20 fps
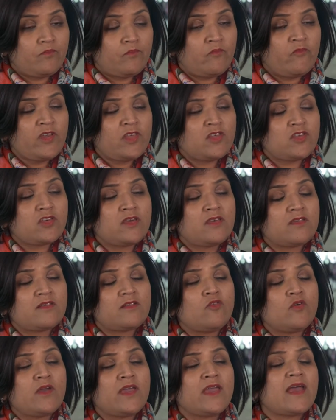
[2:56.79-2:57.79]
which is
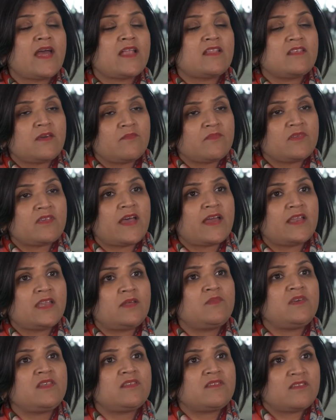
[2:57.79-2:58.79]
looking at
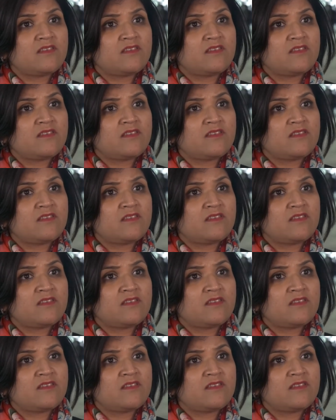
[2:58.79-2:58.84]
gemcitabine